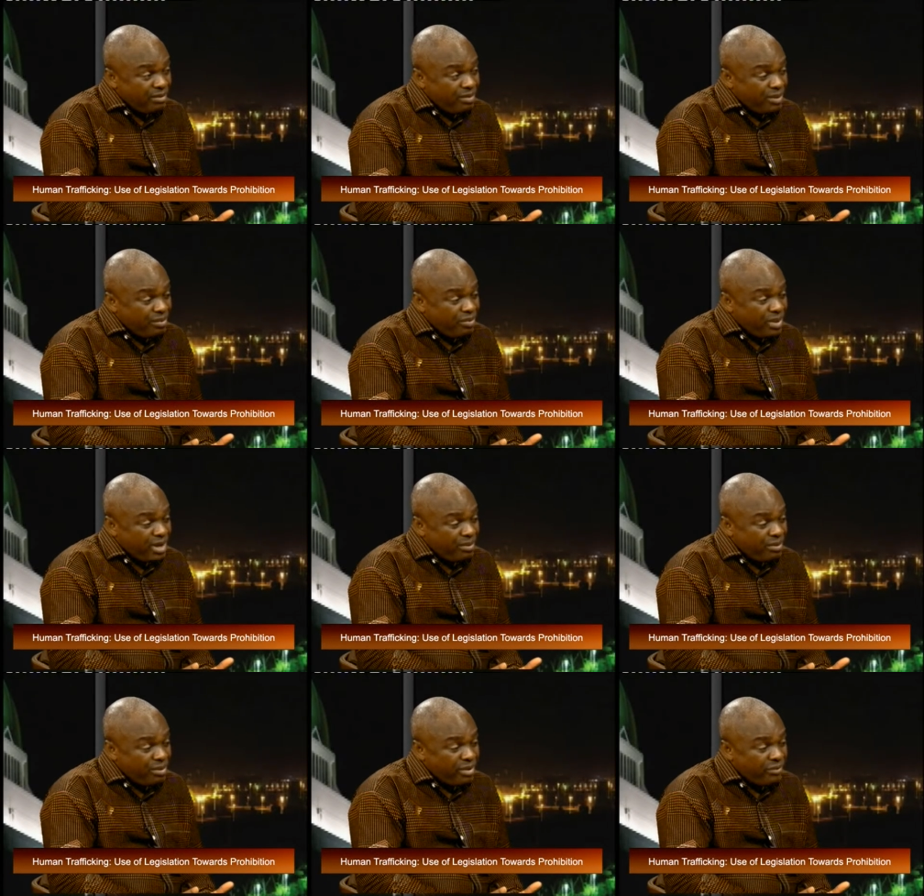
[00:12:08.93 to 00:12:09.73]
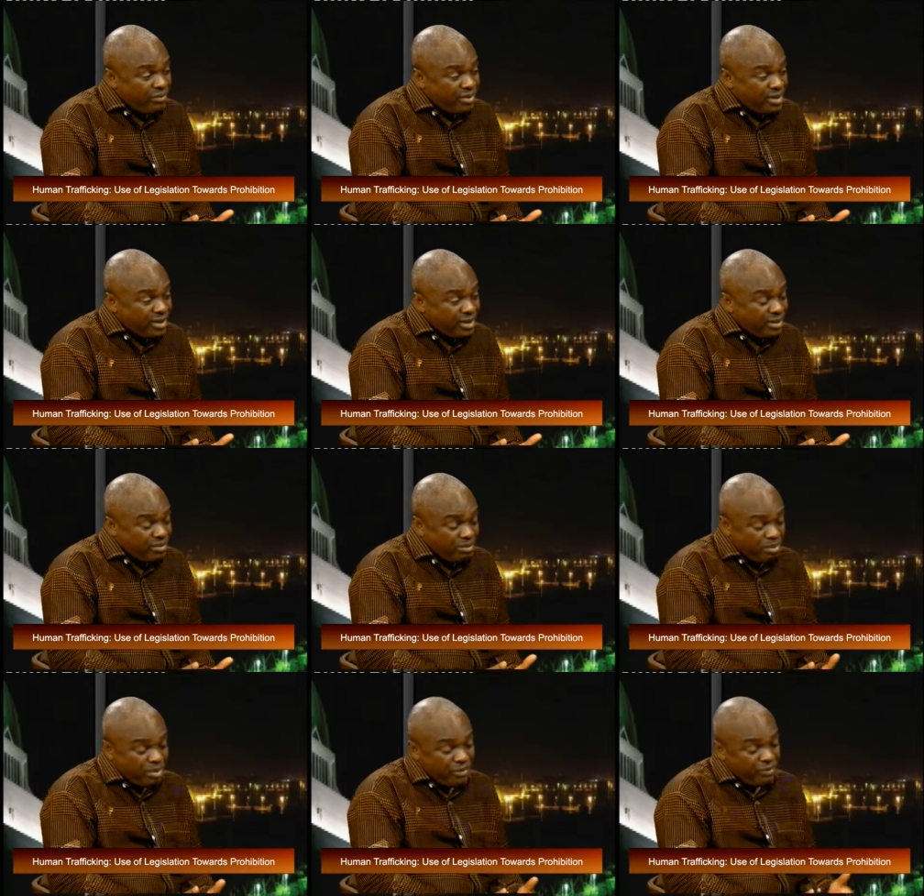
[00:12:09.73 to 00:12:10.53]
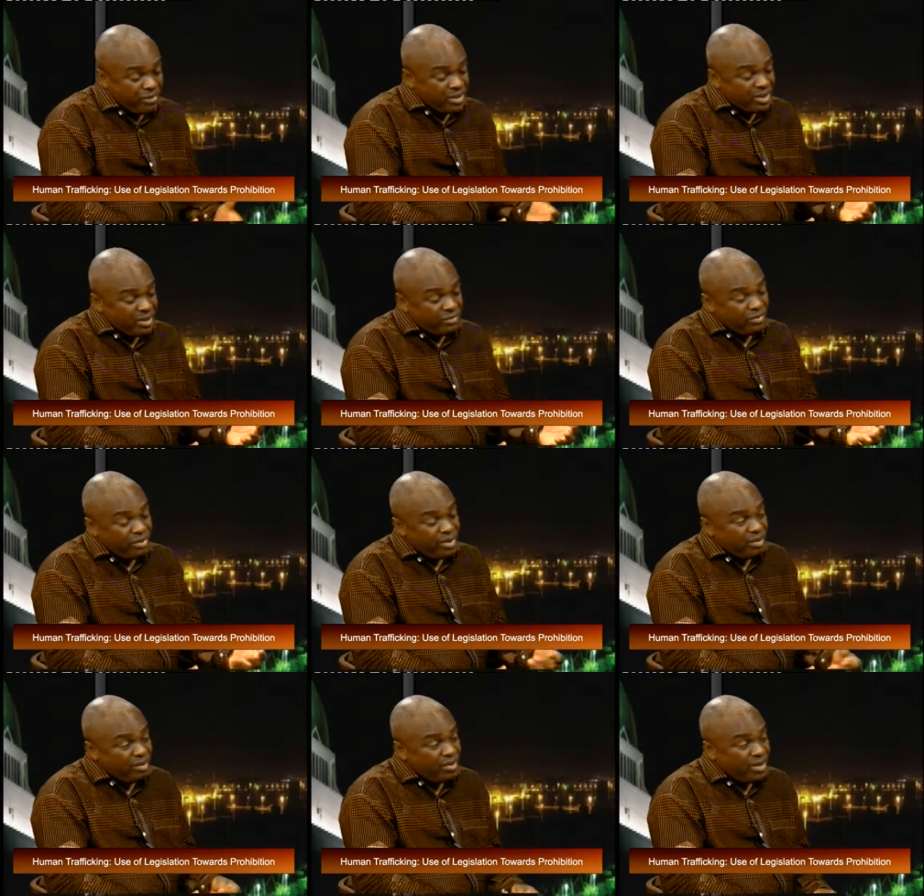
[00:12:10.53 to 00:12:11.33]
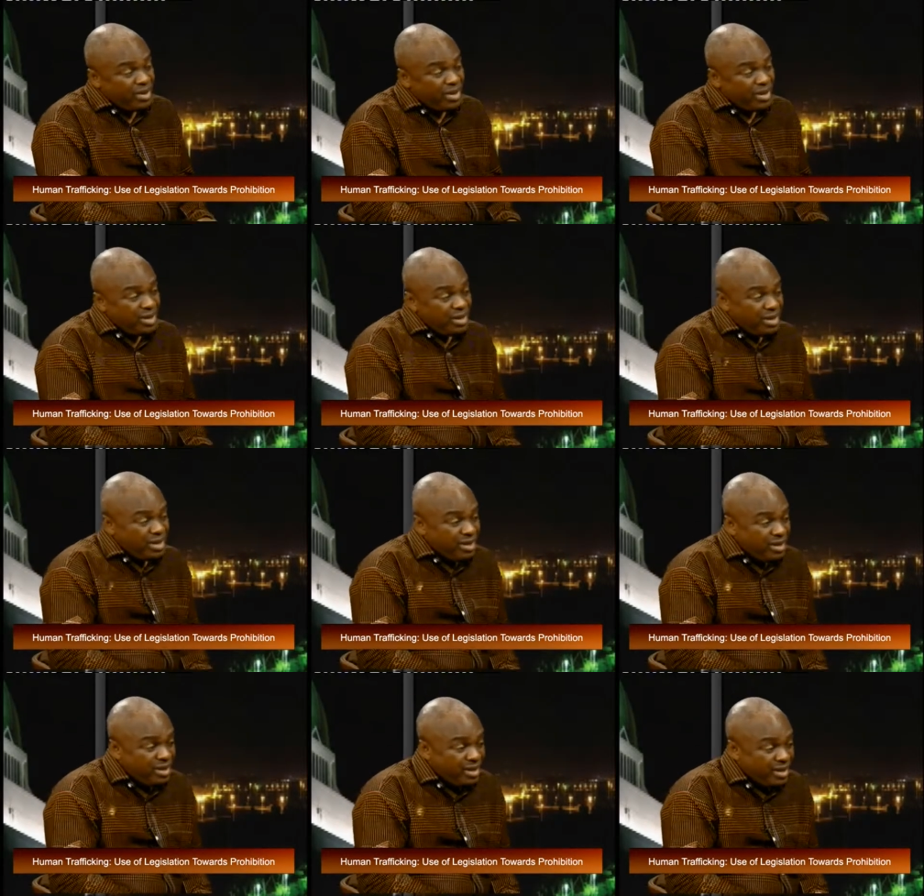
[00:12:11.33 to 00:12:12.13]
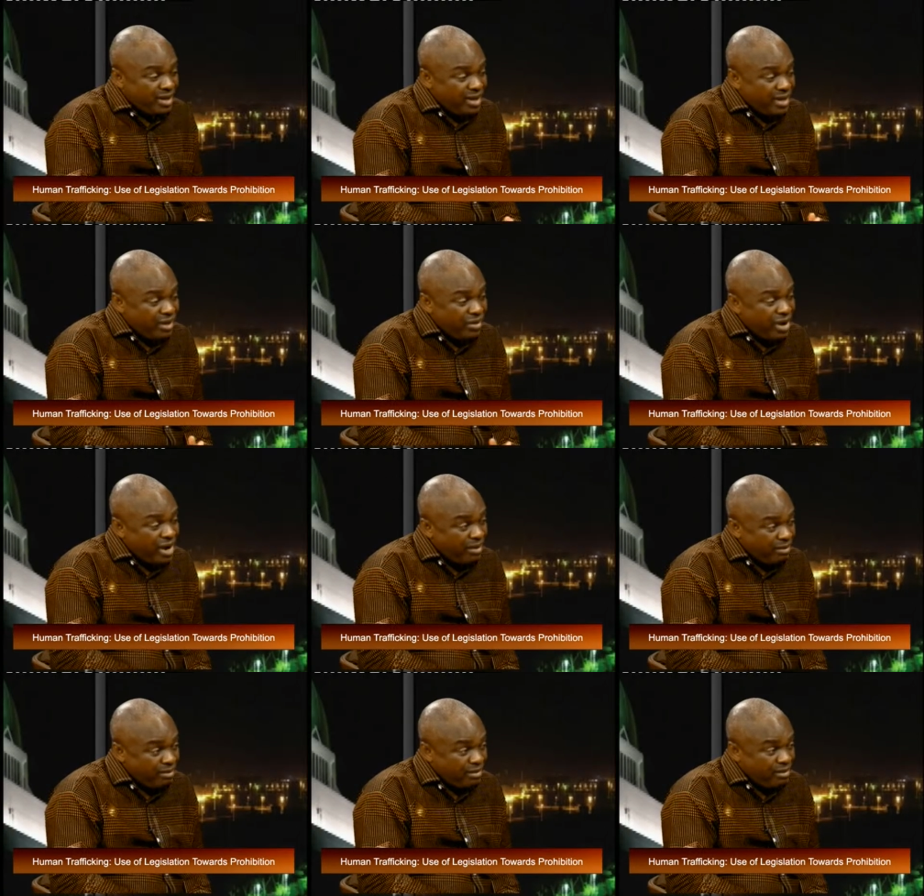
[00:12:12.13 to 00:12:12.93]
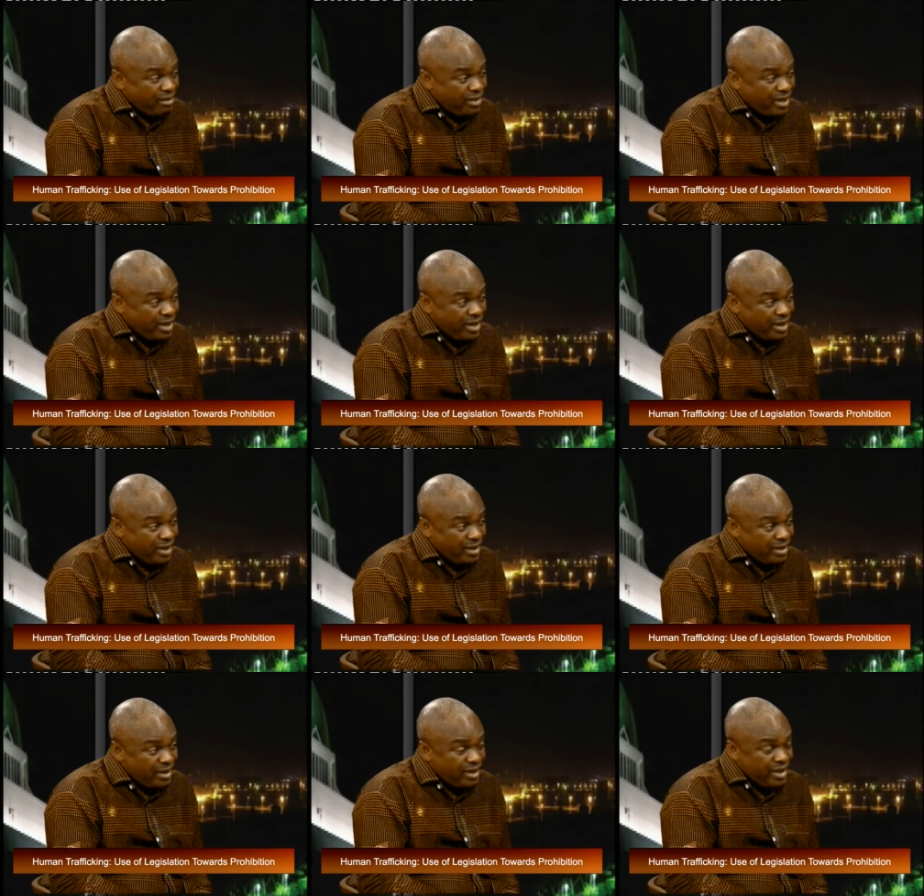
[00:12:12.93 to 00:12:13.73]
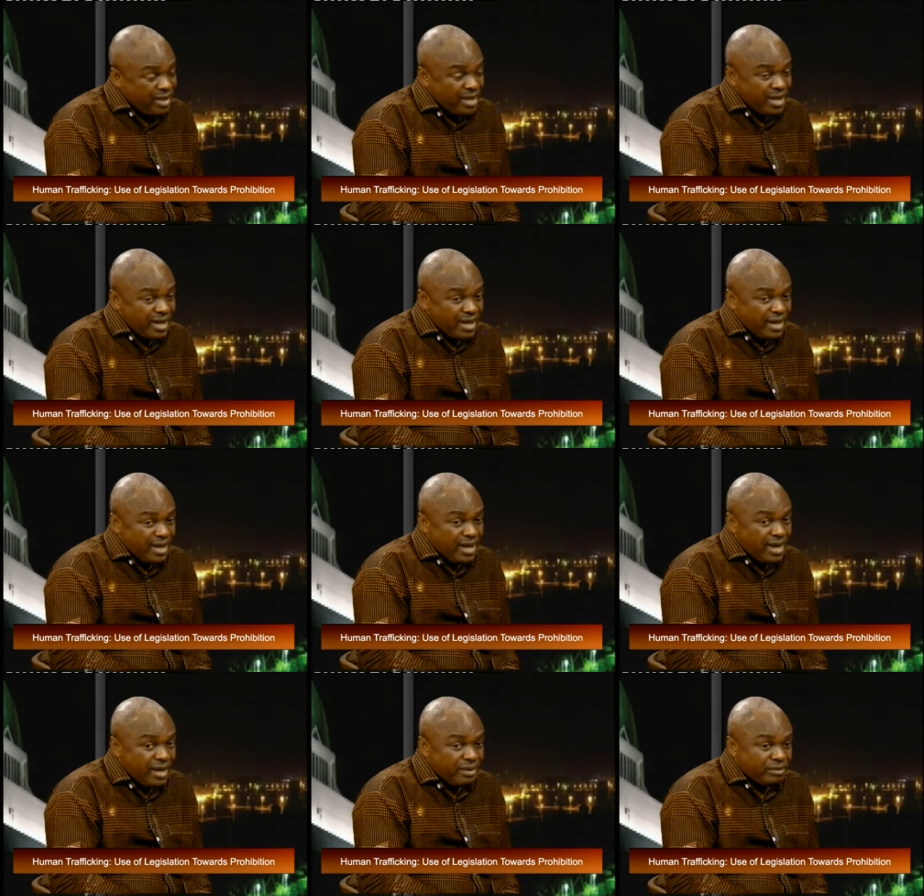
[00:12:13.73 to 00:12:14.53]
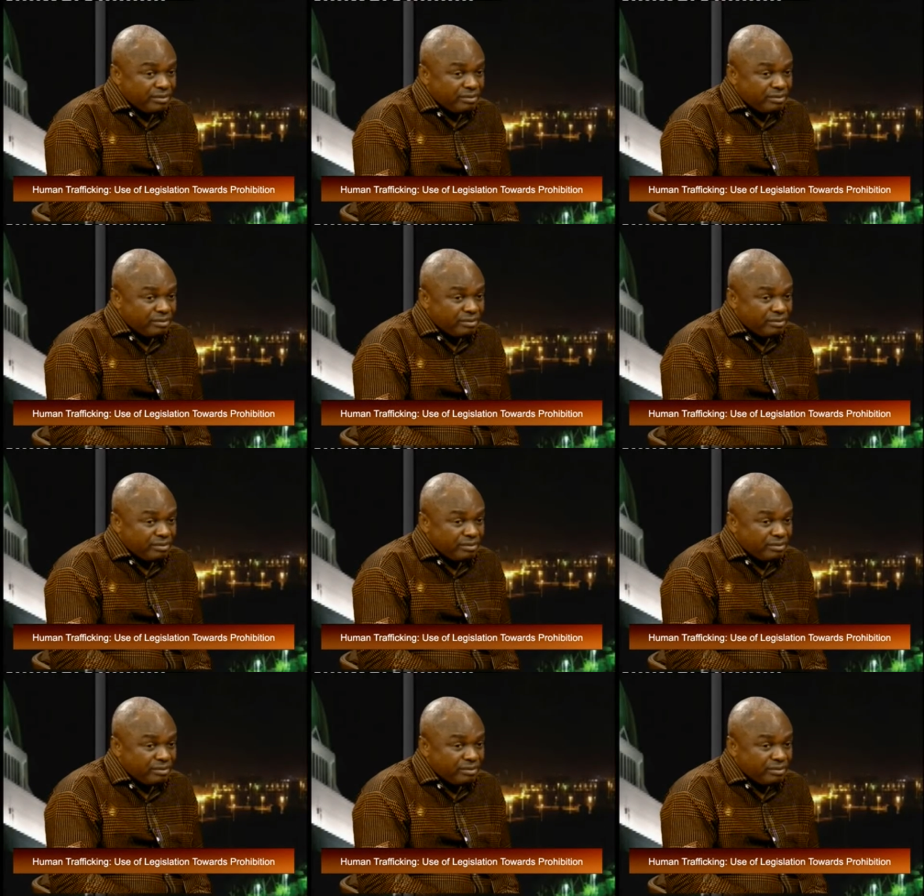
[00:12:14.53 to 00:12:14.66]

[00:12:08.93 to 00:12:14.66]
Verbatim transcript: People are profiting profiting from uh, a crime here, and um,